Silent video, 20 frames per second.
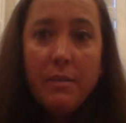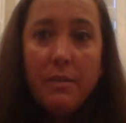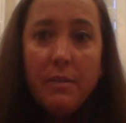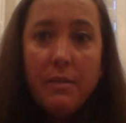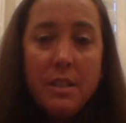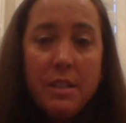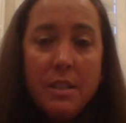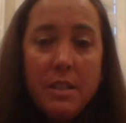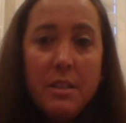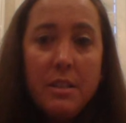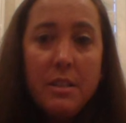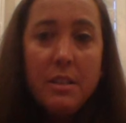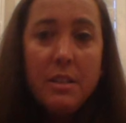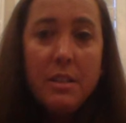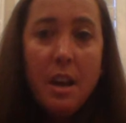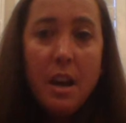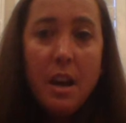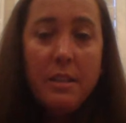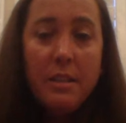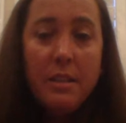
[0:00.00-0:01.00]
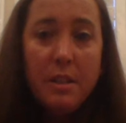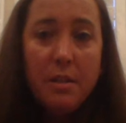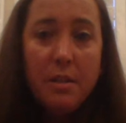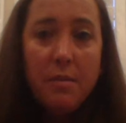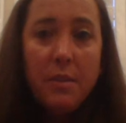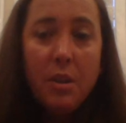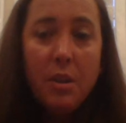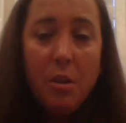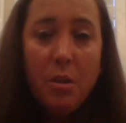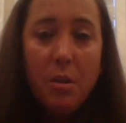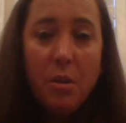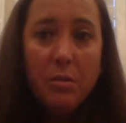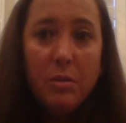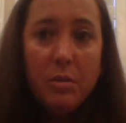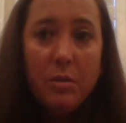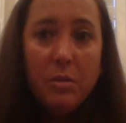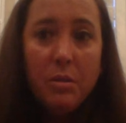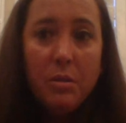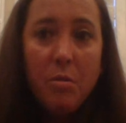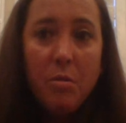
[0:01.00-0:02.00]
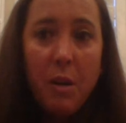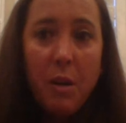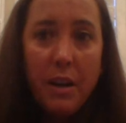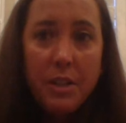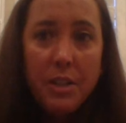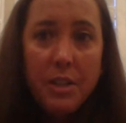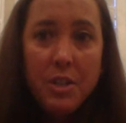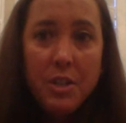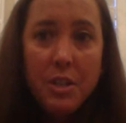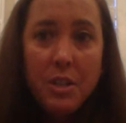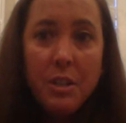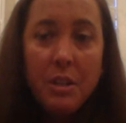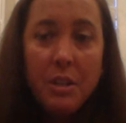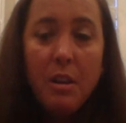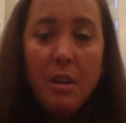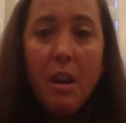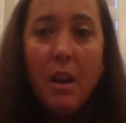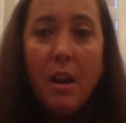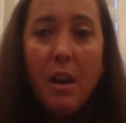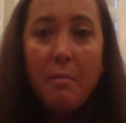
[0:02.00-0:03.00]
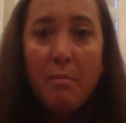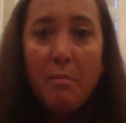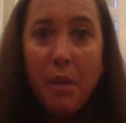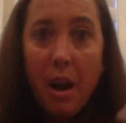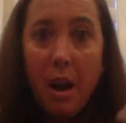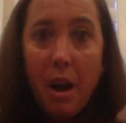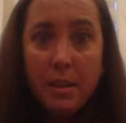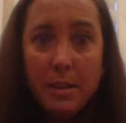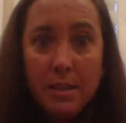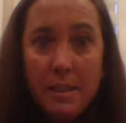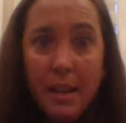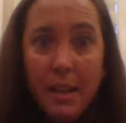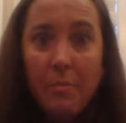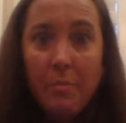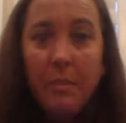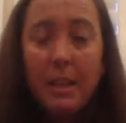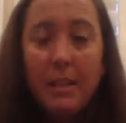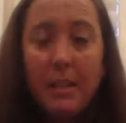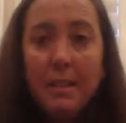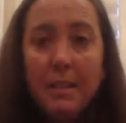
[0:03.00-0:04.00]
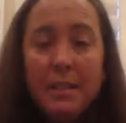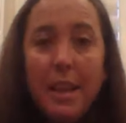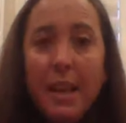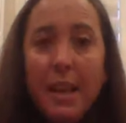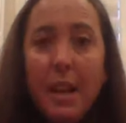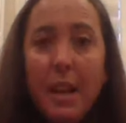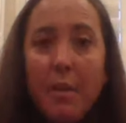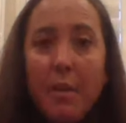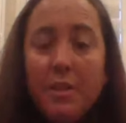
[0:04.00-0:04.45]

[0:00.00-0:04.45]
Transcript: of a difficult question on a broad scale, because like I